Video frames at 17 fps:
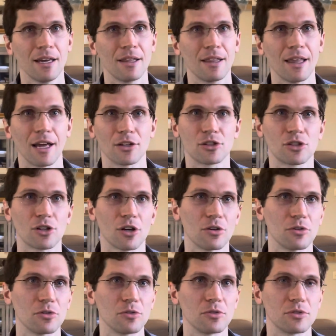that
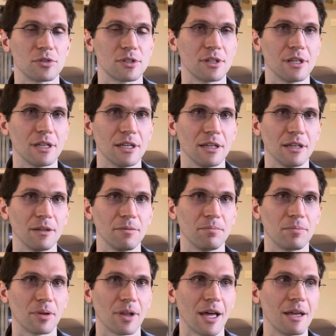shows the
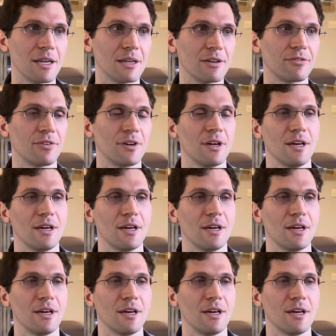plaintiff